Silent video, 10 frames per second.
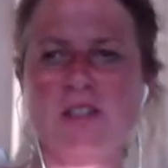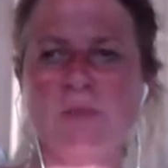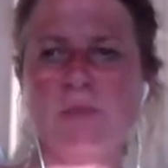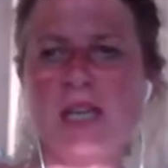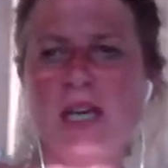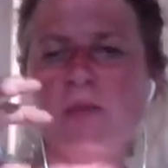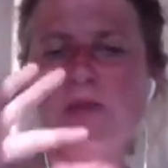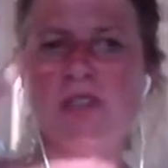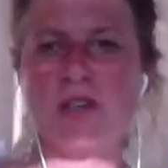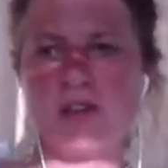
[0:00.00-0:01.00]
to be able
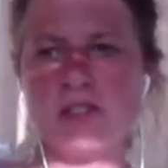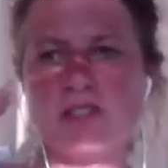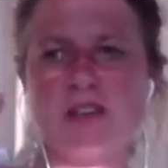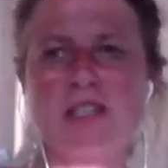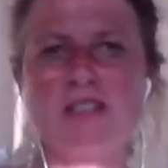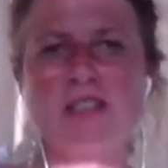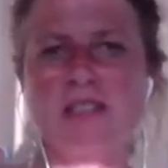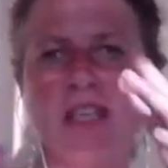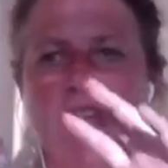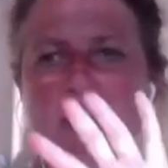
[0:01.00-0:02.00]
to construct a
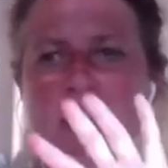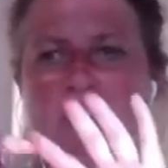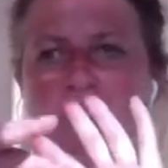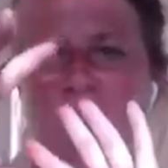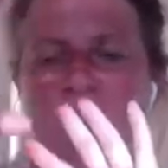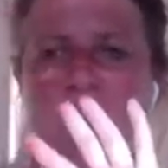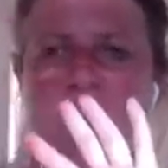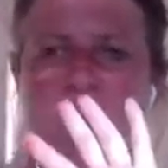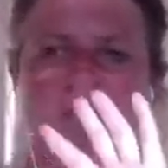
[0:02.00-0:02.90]
sense of